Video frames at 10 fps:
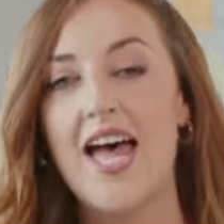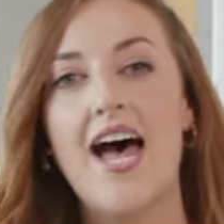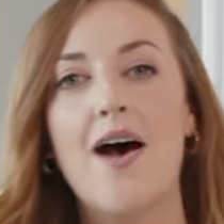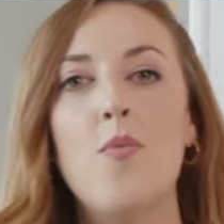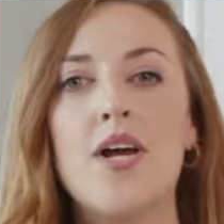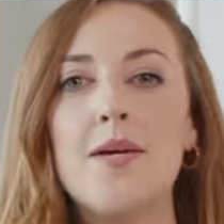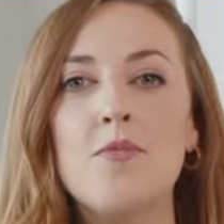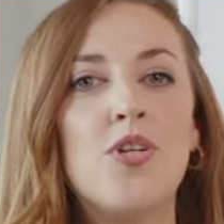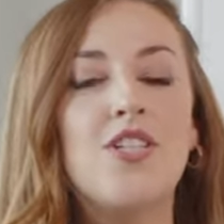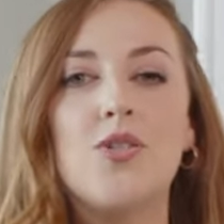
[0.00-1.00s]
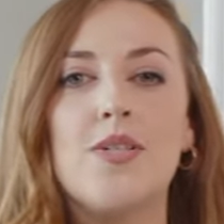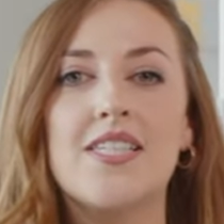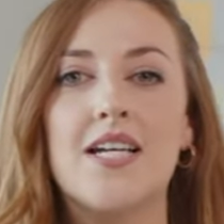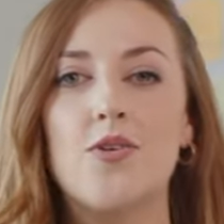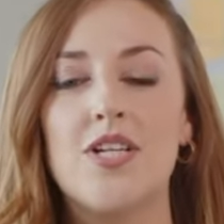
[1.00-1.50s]
And what I'm going to do is
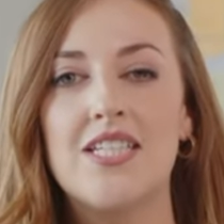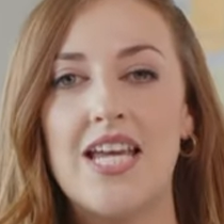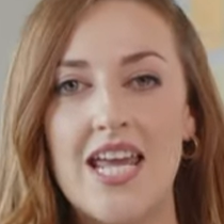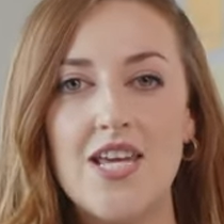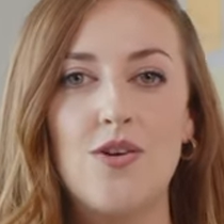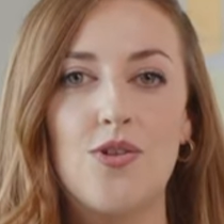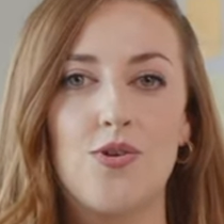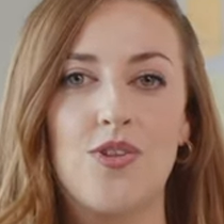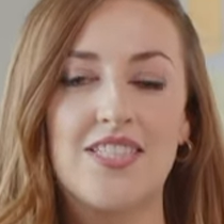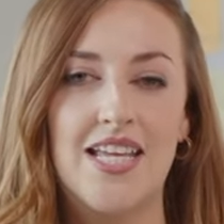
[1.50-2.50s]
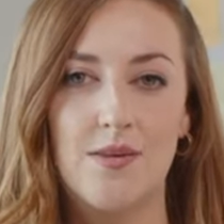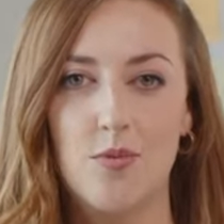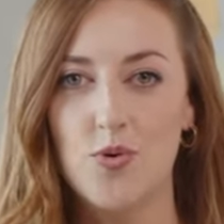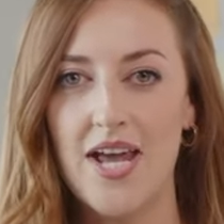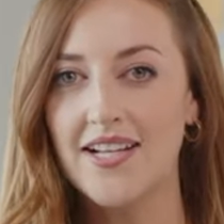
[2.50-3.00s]
I'm going to take you through the
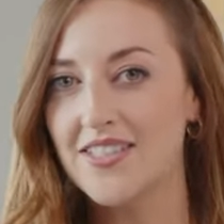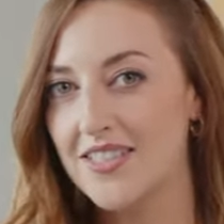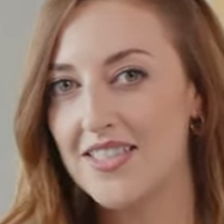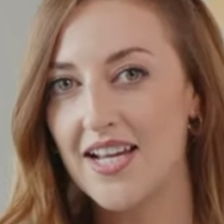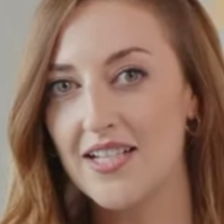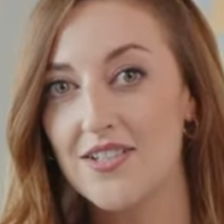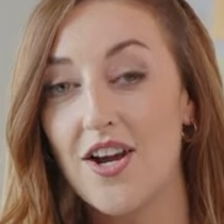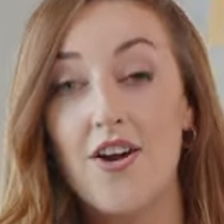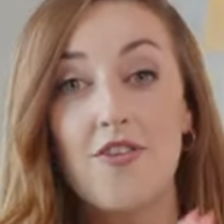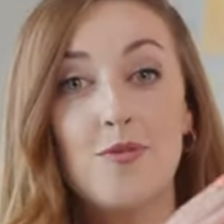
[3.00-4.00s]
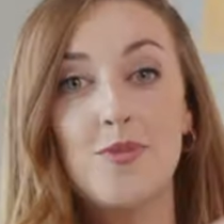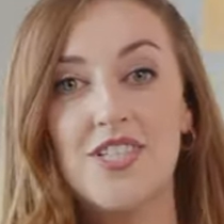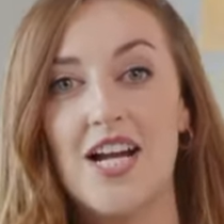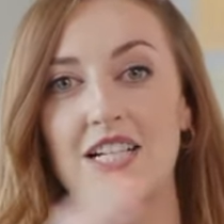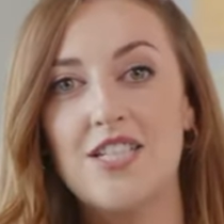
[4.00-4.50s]
sailboat exercise from
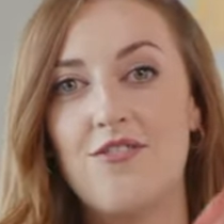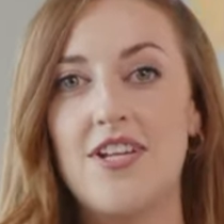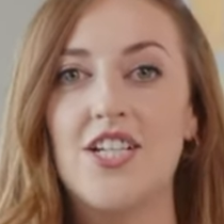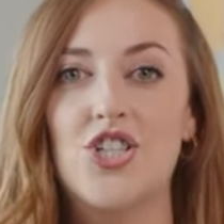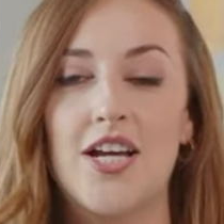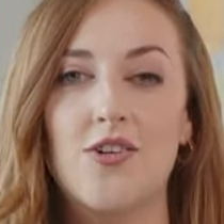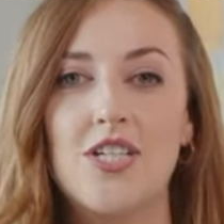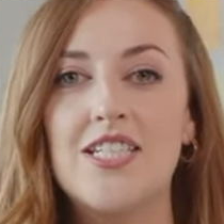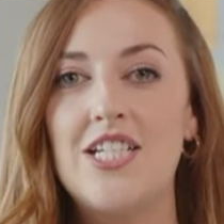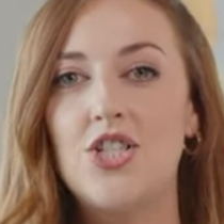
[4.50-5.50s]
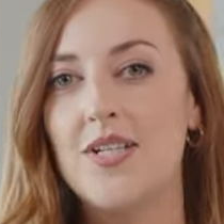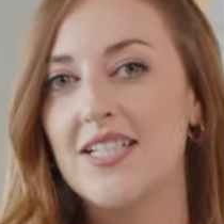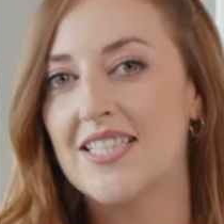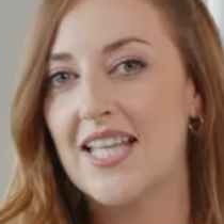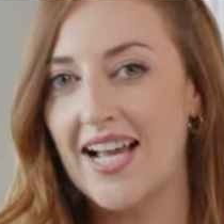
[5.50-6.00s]
start to finish. I'm going to teach you
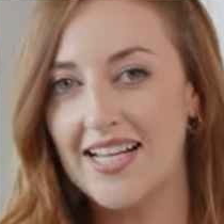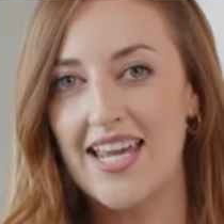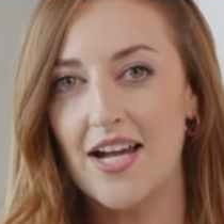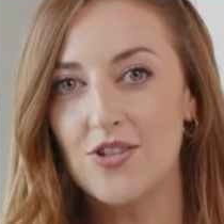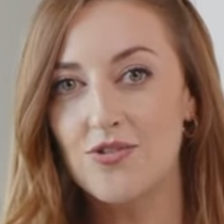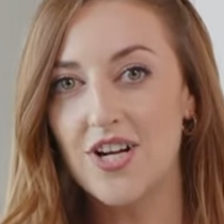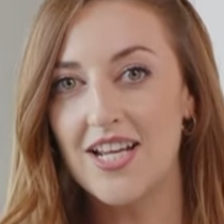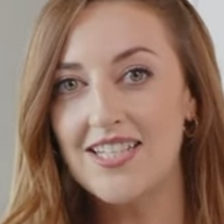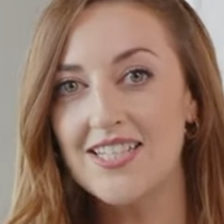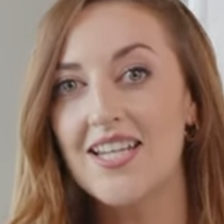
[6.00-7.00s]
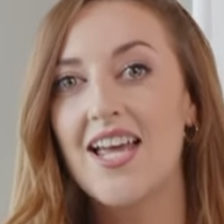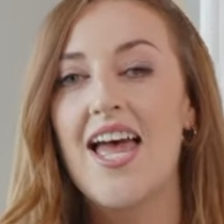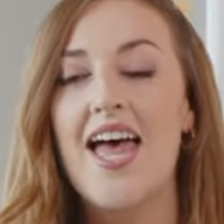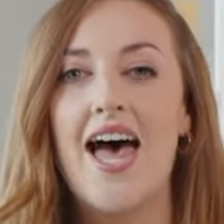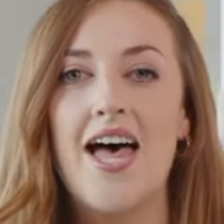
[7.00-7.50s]
exactly how to run it.
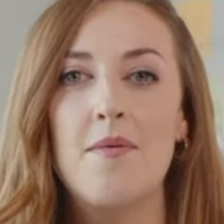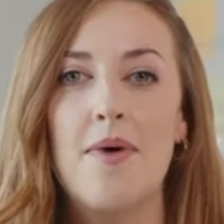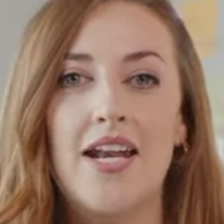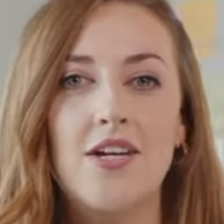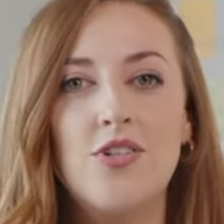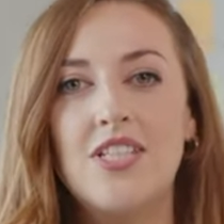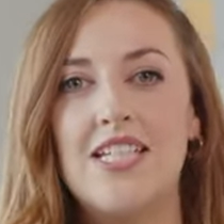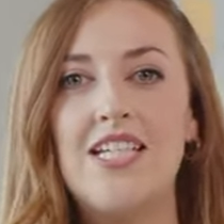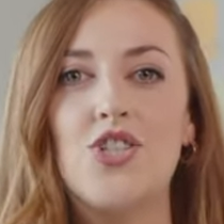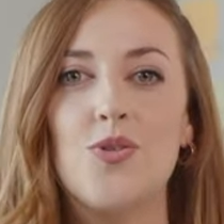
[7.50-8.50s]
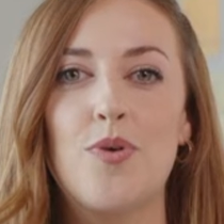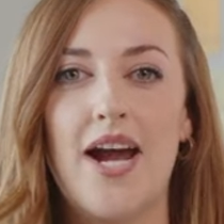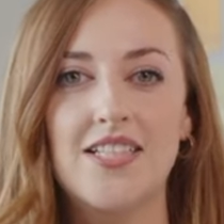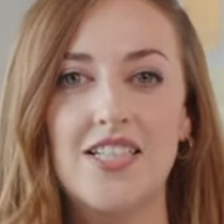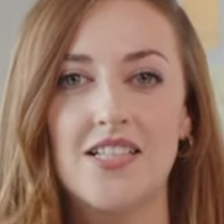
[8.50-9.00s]
And I'm going to teach you
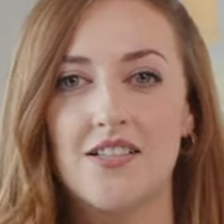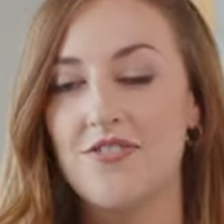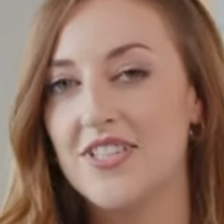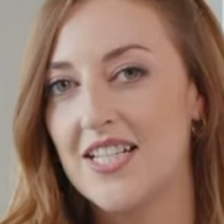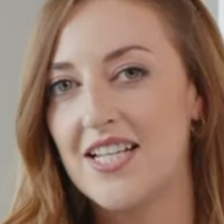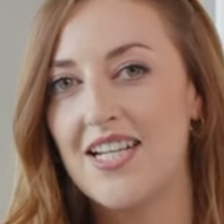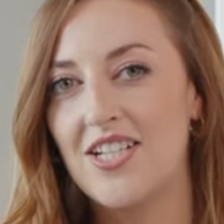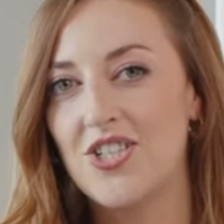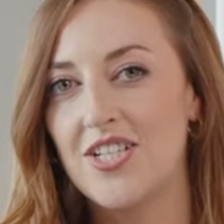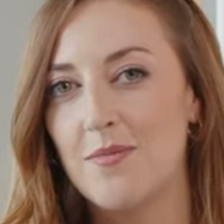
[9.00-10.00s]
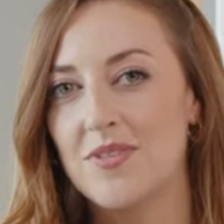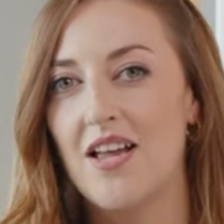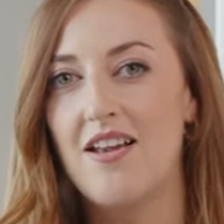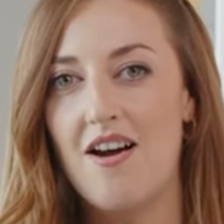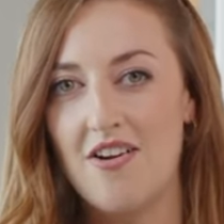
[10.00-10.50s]
practical facilitation tips
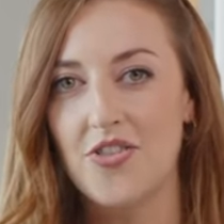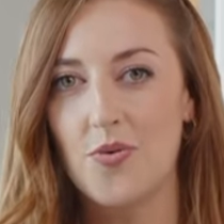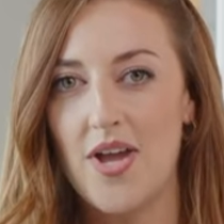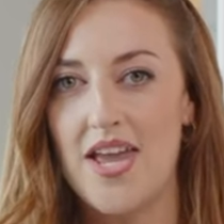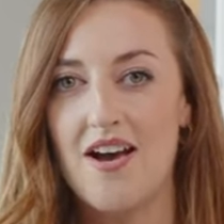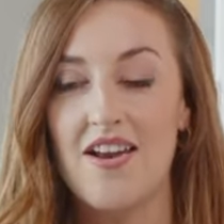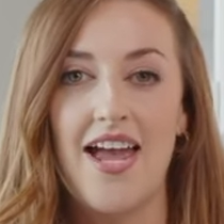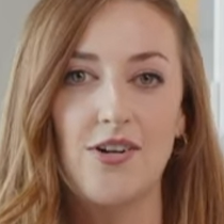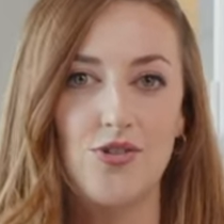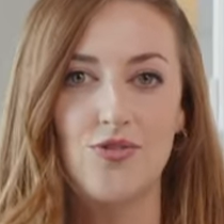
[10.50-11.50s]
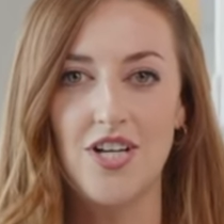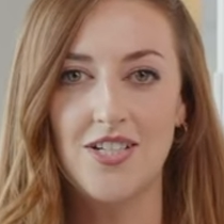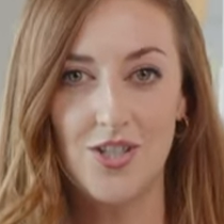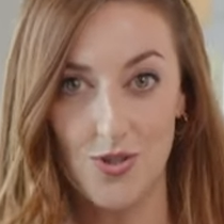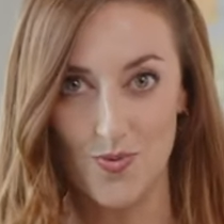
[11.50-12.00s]
along the way on how to run
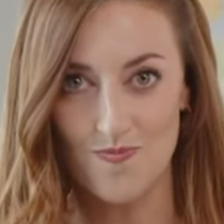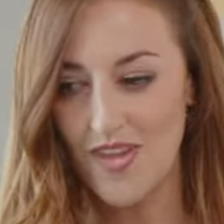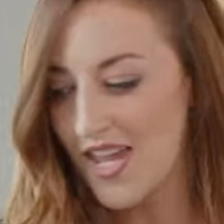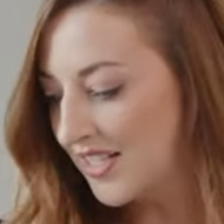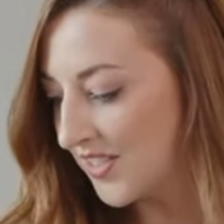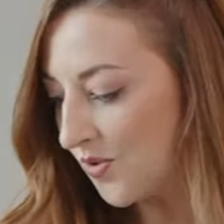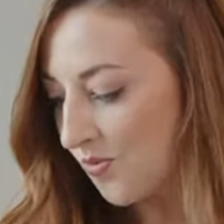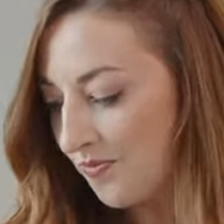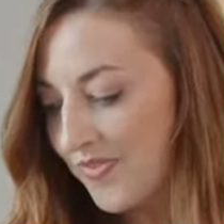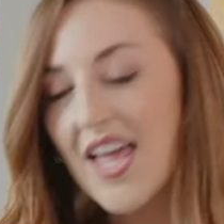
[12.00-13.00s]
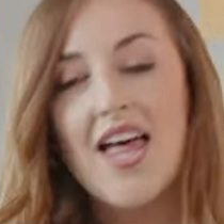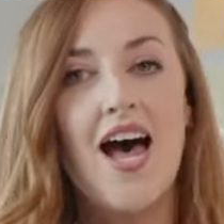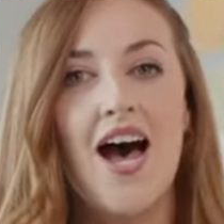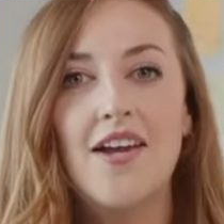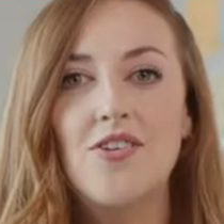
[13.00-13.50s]
it too. So
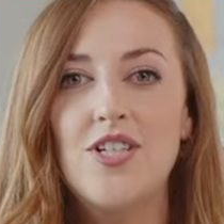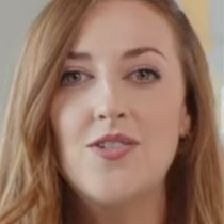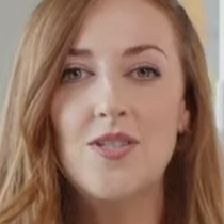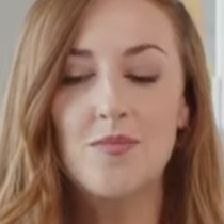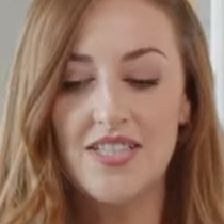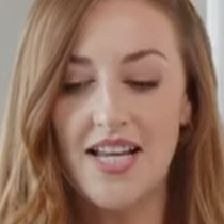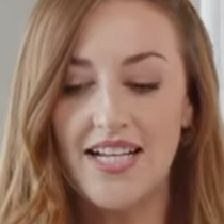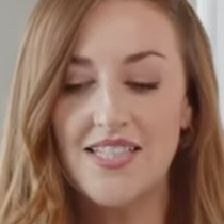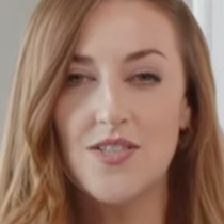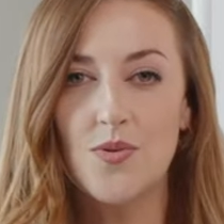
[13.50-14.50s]
I'm going to use some slides as